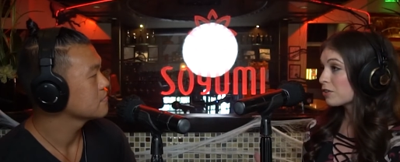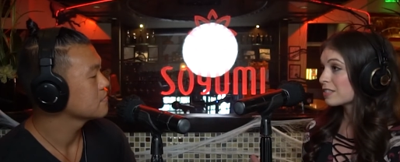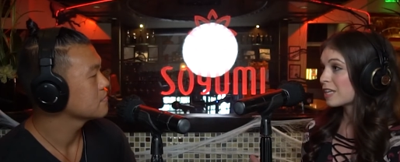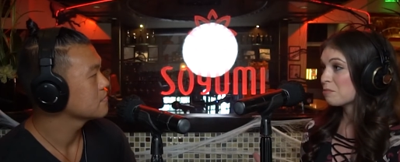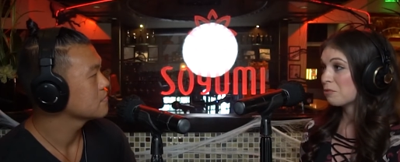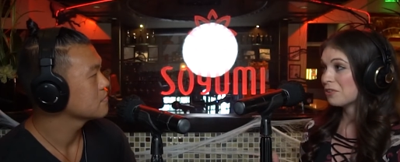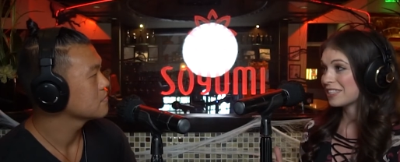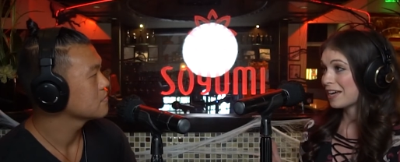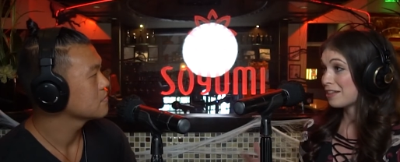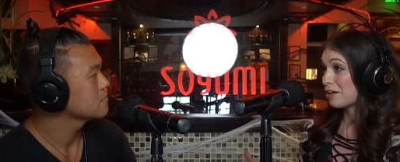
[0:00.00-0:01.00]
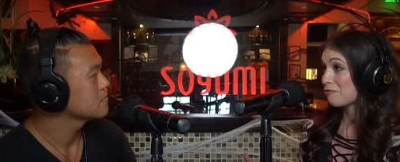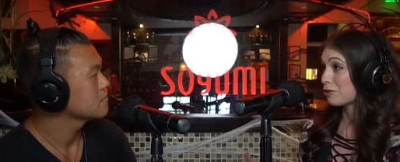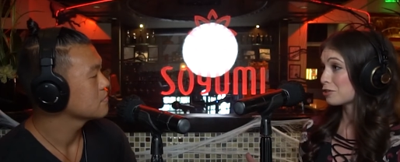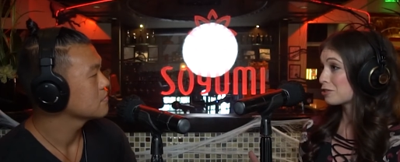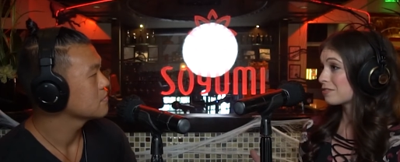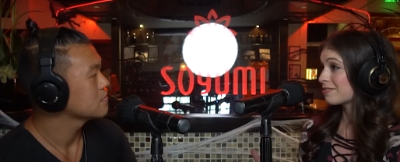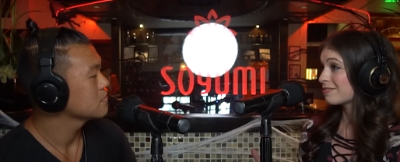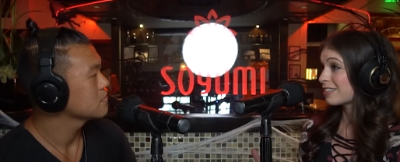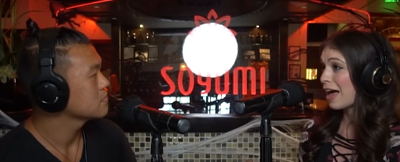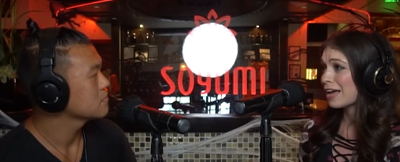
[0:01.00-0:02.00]
Speaker 1: for example. It's kind of that first
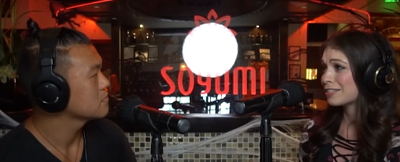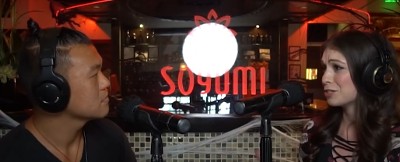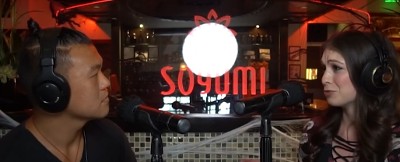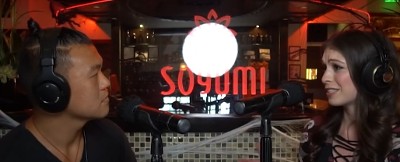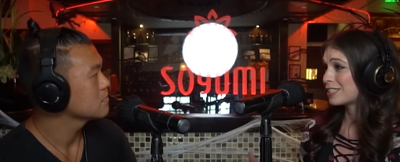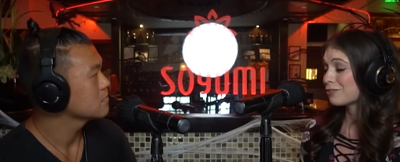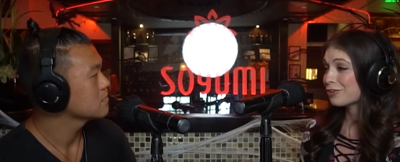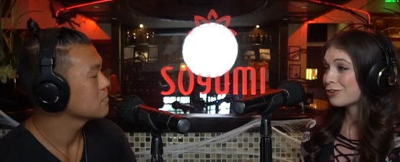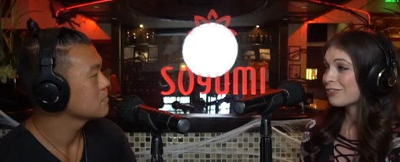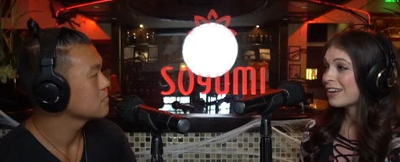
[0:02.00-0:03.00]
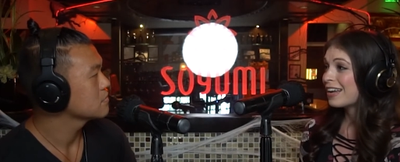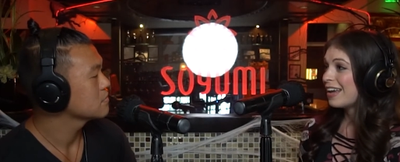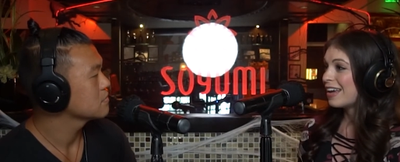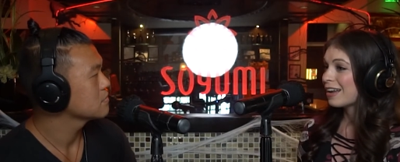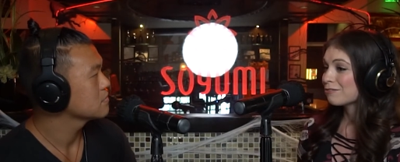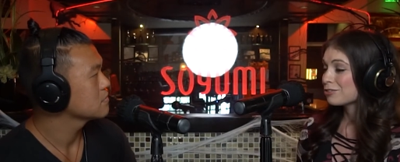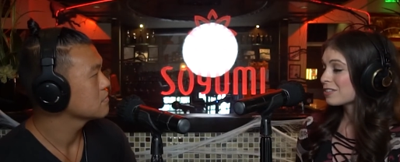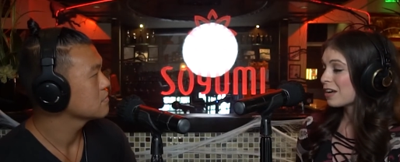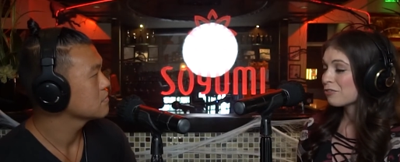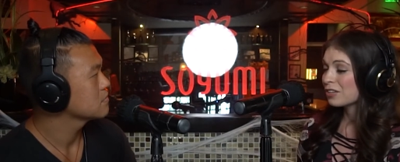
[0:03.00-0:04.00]
class, it's really difficult, and I'm
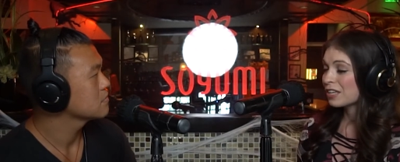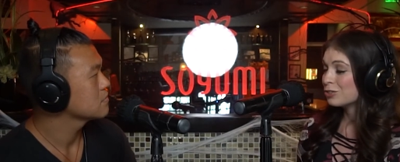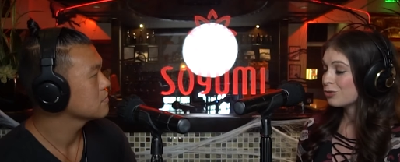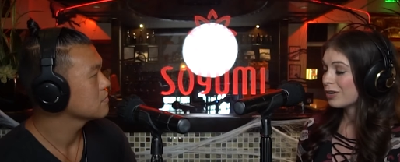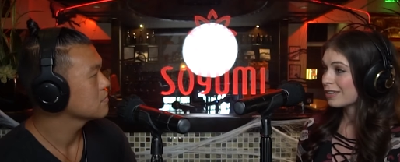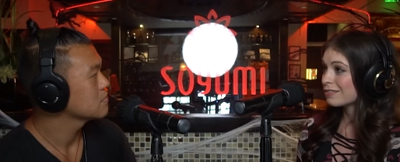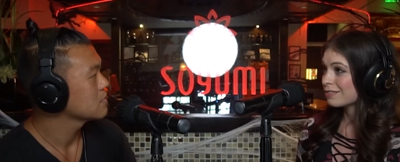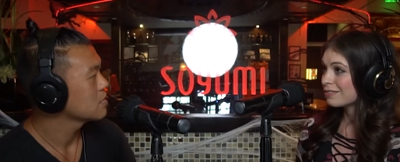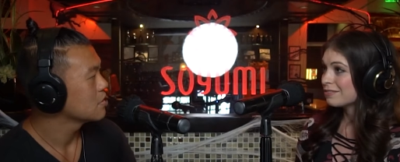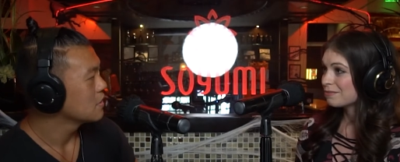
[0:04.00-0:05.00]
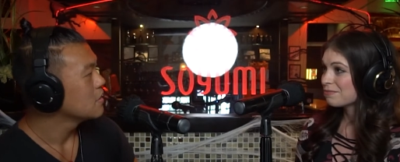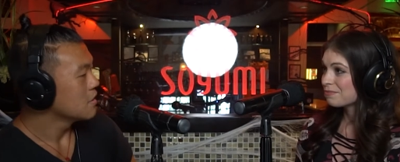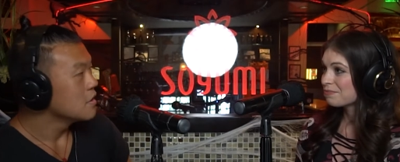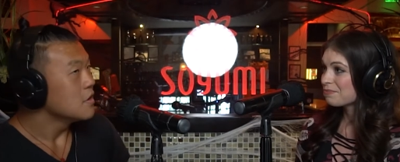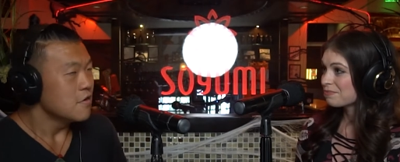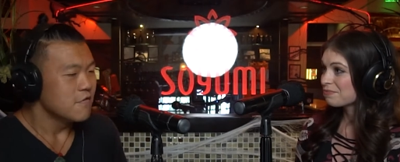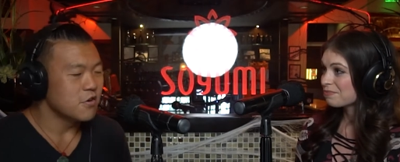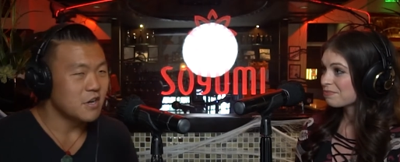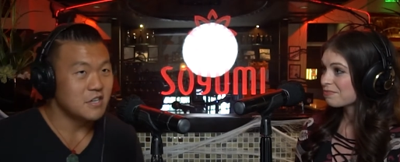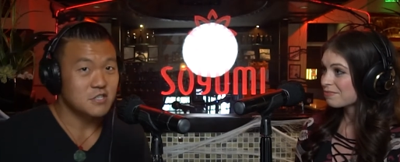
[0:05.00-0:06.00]
just, I really enjoyed it.
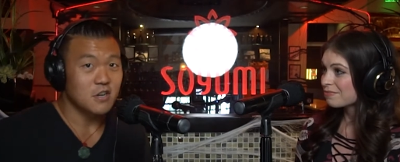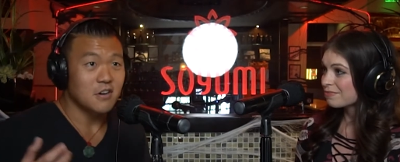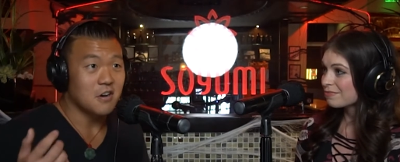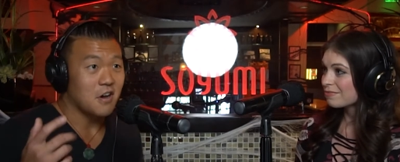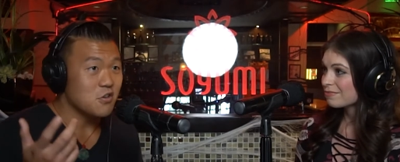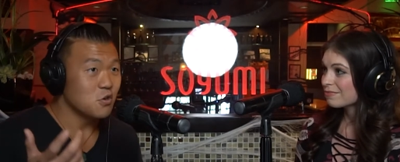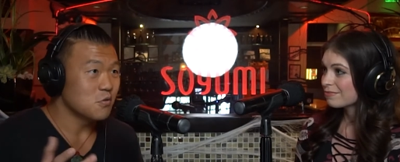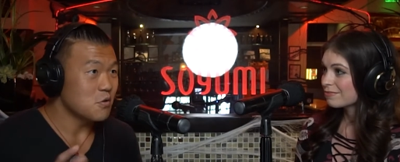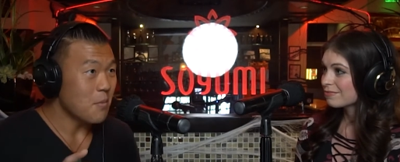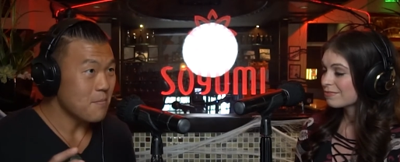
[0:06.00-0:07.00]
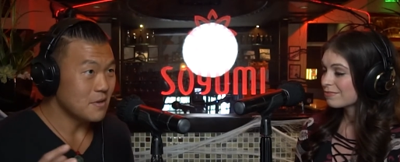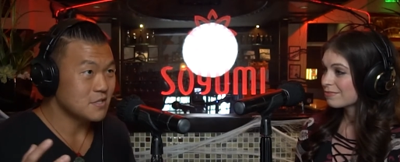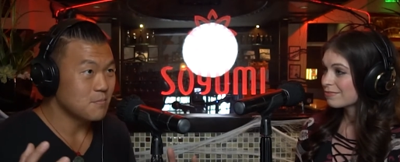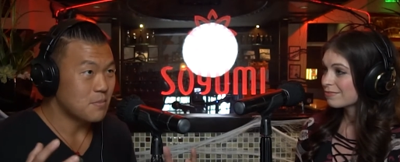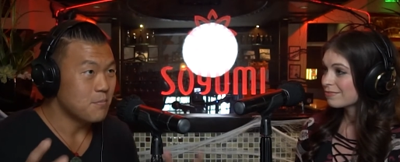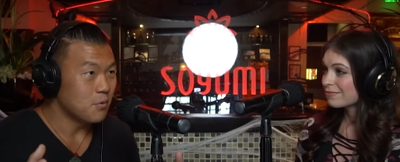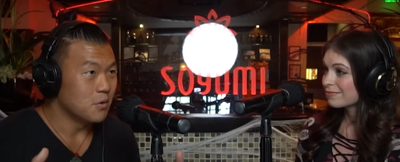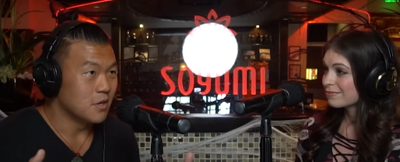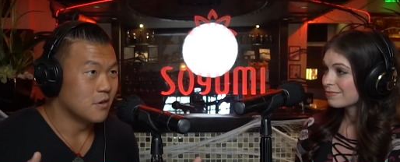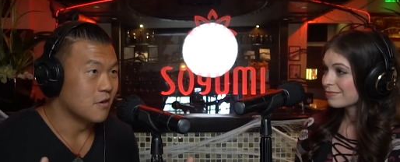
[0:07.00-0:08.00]
Speaker 2: Very nice. Uh, you know, there might be some
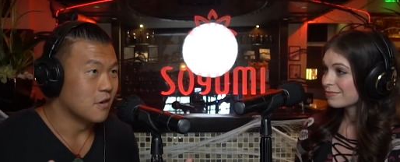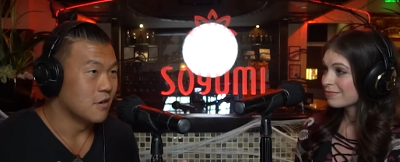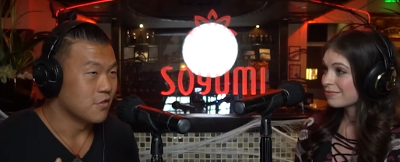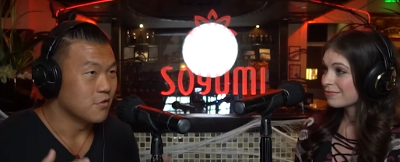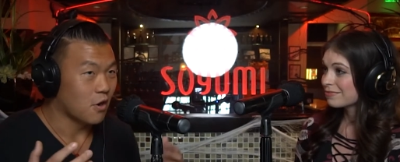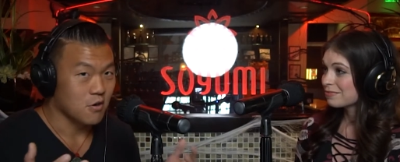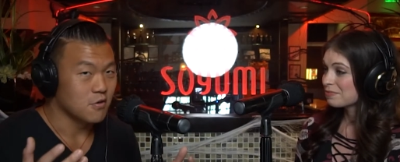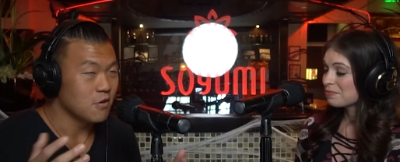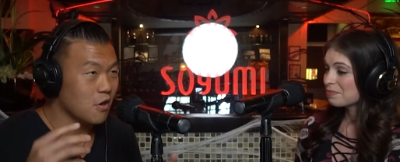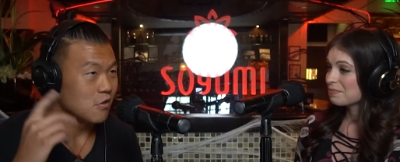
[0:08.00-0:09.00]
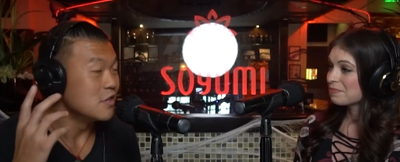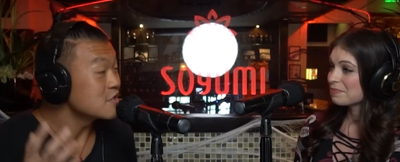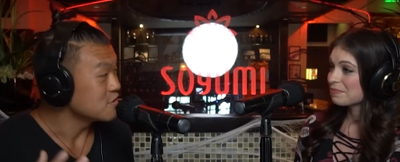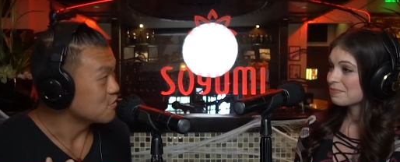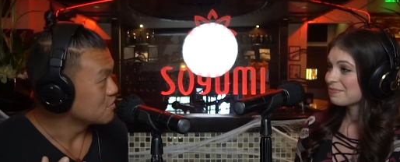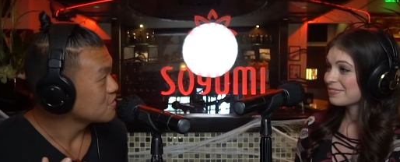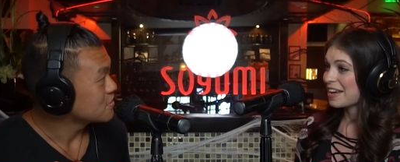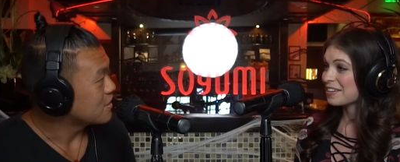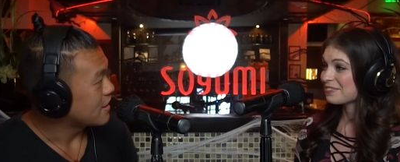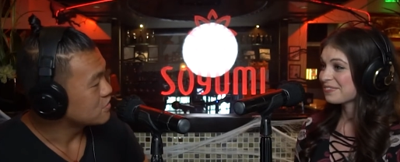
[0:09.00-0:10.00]
people in uh, our our listeners
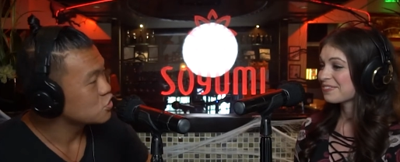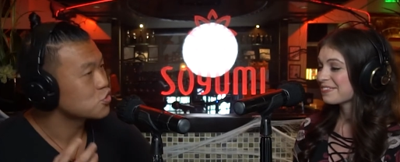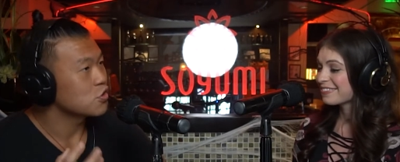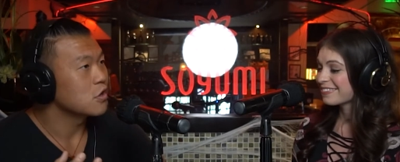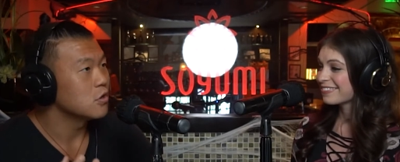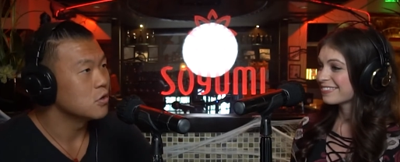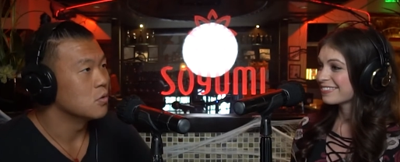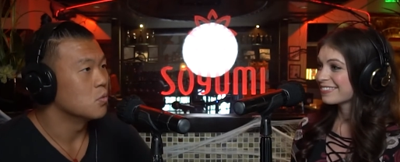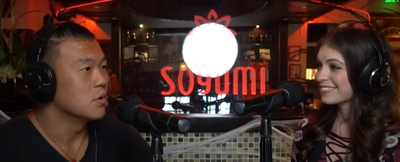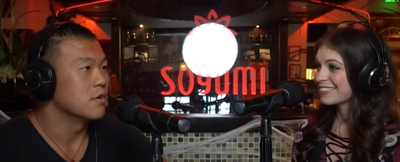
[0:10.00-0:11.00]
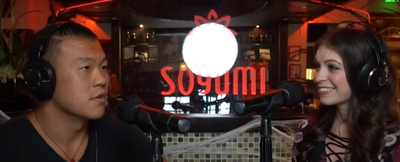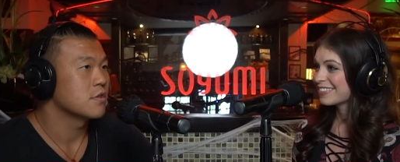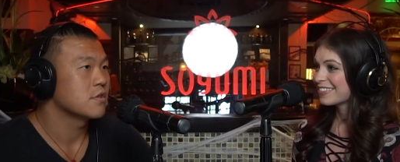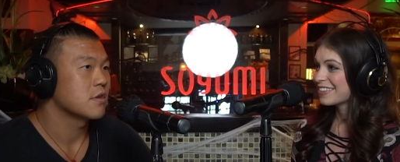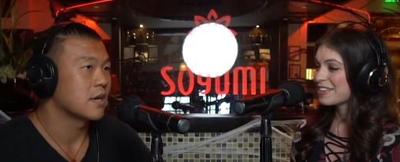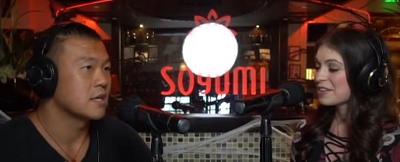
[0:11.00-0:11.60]
yeah. that struggle with I